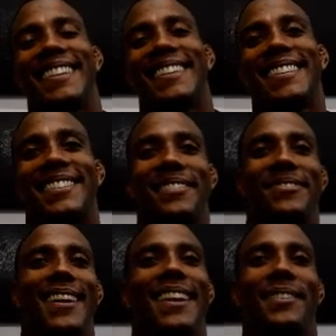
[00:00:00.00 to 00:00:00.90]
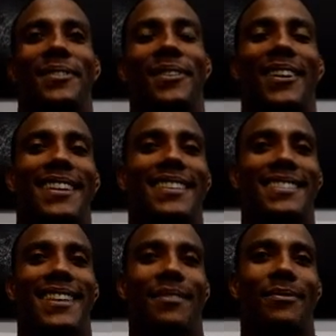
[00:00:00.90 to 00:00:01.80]
Street fighting, for one, is
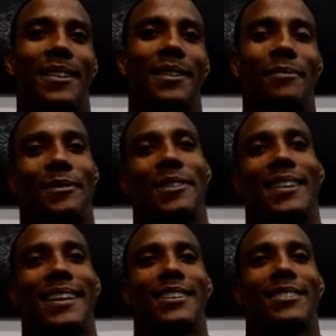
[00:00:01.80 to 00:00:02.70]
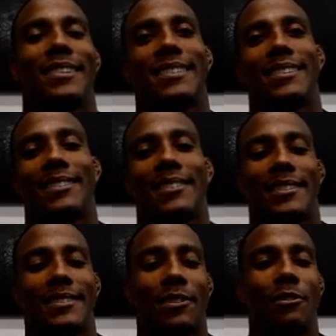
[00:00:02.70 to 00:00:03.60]
definitely more dangerous. You know,
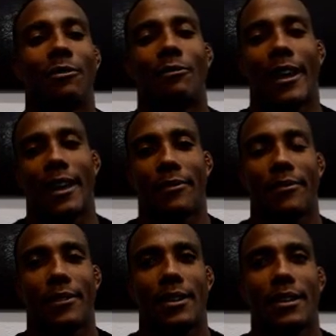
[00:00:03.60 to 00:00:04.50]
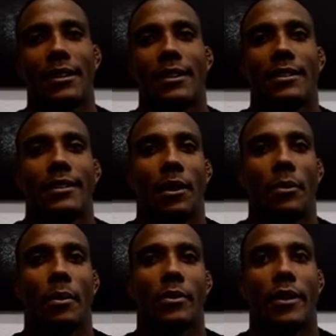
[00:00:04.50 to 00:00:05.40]
there's no ref. You gotta
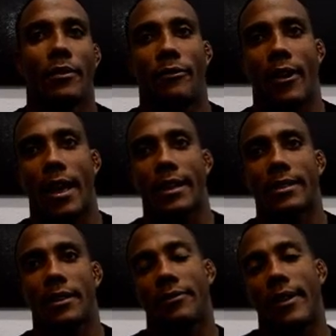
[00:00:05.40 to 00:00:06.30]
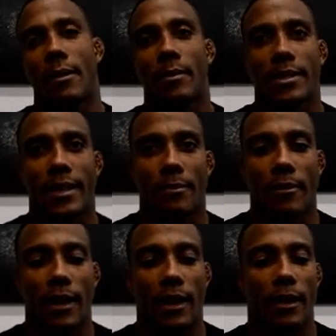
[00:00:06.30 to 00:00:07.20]
worry about their friends, their family
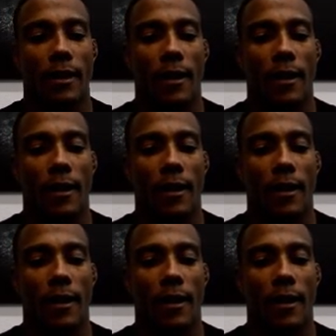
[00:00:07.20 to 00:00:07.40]
stepping in.